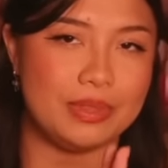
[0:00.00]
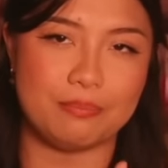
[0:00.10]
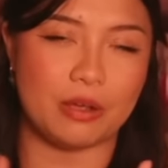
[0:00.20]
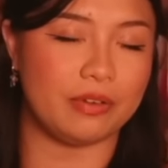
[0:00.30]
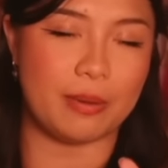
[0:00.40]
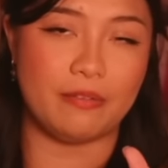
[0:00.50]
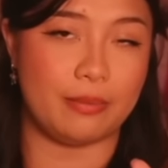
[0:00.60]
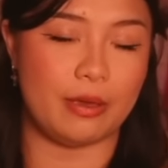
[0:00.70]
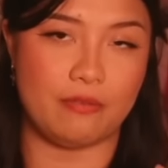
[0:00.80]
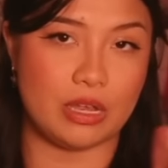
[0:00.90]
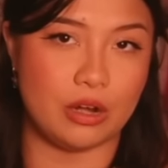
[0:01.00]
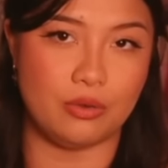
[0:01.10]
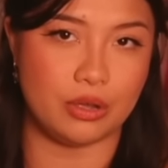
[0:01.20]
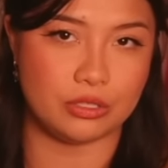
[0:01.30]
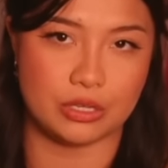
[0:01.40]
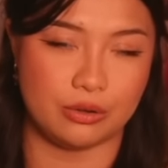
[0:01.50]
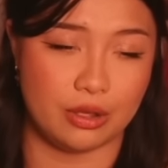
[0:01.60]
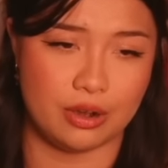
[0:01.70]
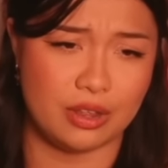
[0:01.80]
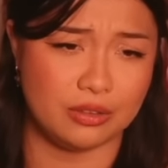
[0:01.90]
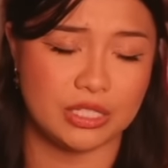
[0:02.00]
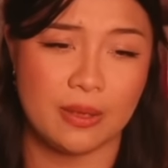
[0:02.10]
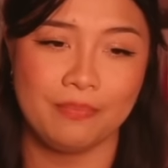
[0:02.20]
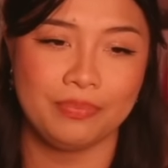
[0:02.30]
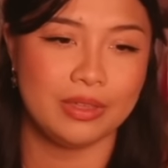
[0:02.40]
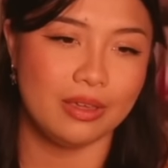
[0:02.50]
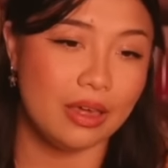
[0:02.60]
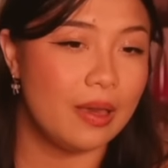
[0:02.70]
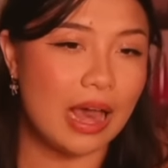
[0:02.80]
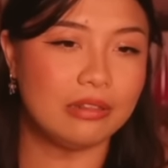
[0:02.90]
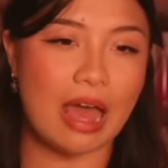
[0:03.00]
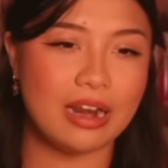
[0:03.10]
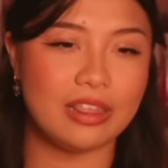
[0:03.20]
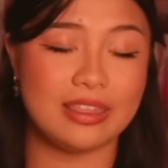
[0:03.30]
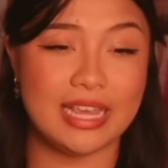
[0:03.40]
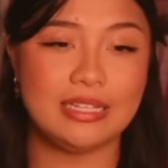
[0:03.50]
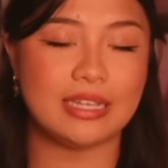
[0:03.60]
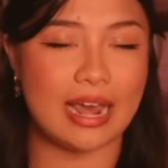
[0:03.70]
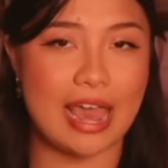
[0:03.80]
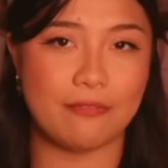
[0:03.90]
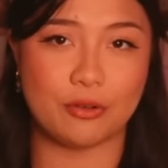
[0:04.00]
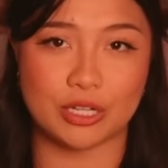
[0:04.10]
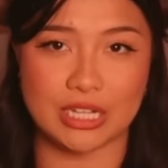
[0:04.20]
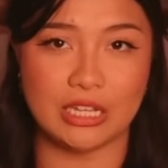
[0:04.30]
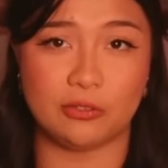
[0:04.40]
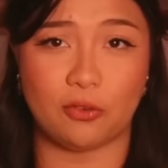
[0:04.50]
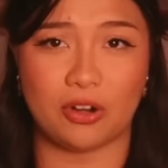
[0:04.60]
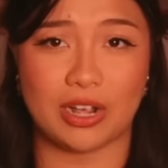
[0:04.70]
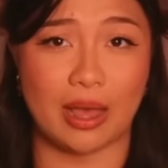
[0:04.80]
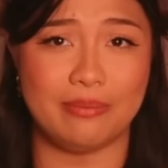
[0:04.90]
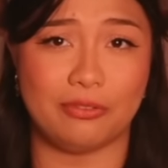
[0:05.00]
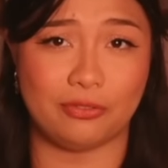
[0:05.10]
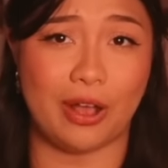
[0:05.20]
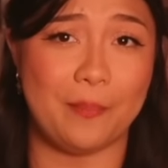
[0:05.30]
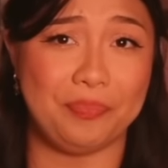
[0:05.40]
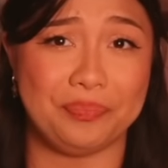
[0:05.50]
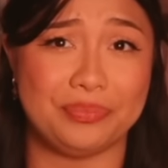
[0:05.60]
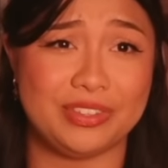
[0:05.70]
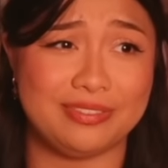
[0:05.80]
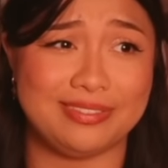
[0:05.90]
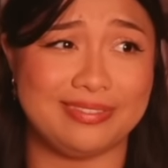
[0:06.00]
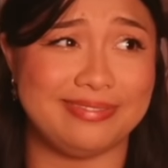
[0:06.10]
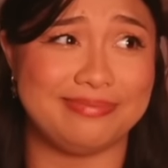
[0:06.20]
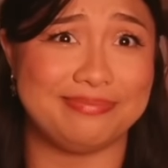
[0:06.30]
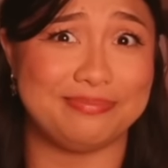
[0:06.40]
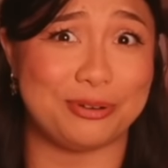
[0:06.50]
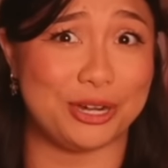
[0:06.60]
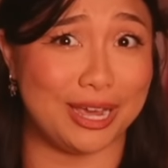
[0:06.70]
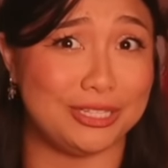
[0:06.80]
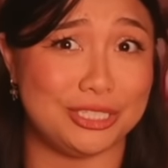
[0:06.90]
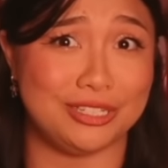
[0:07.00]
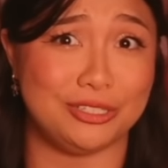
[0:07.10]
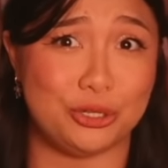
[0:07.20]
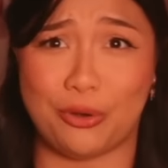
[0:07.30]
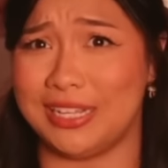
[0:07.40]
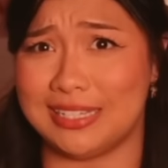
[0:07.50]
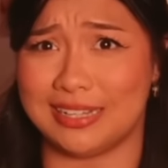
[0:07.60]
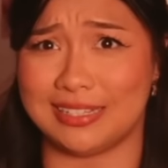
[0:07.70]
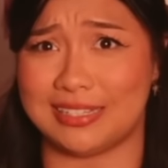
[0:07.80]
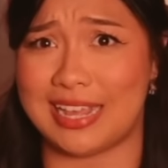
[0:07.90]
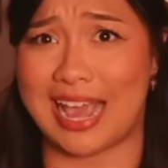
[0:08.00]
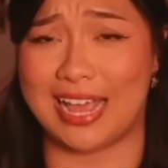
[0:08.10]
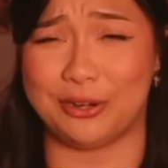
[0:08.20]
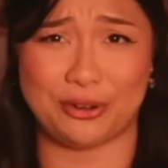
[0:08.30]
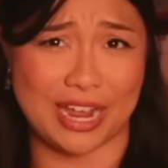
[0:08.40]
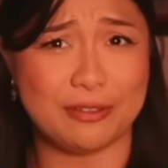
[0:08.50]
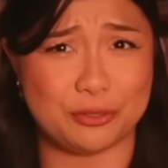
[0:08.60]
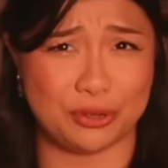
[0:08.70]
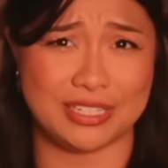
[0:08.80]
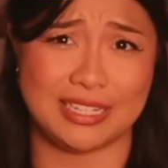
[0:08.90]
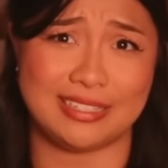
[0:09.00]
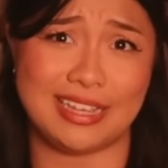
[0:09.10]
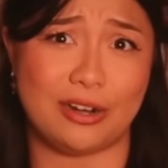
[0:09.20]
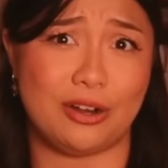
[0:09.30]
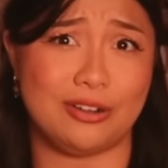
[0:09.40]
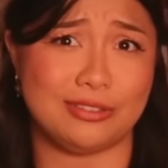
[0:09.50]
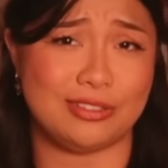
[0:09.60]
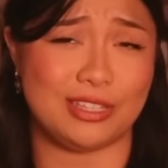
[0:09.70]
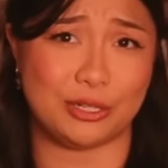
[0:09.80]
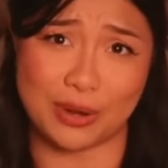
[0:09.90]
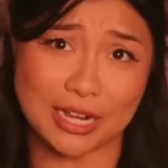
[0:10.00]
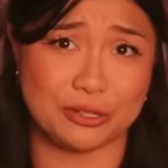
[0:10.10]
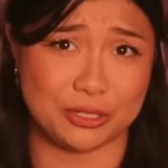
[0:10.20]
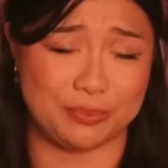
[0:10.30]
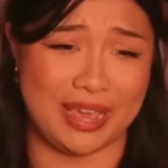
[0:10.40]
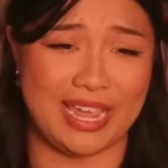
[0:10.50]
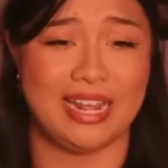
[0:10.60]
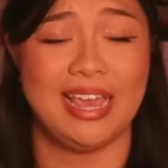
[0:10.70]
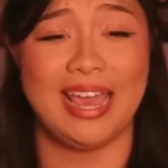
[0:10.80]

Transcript: perfect, perfect, perfect, no notes. A lot of the things that I have critiques for come from production choices and creative choices that are the directors made.